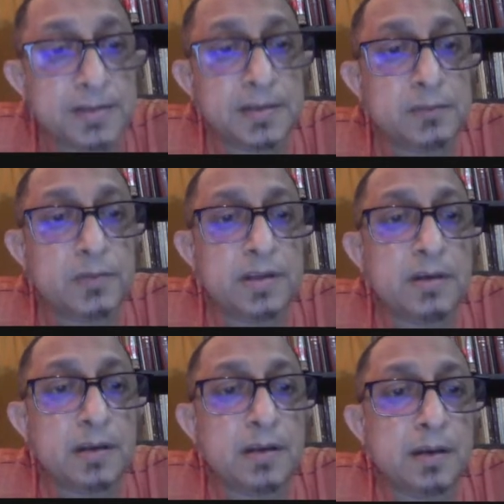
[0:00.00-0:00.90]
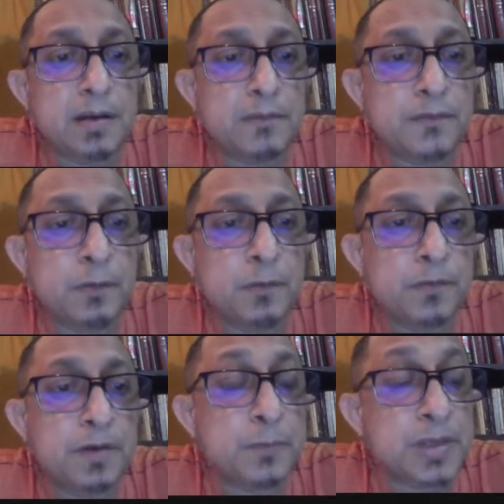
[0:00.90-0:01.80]
to answer this within a few
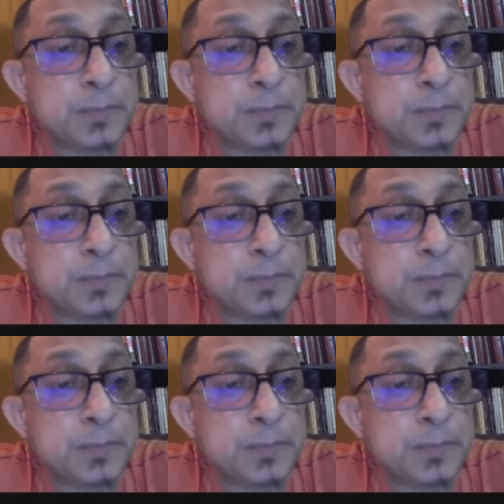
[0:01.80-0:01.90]
words,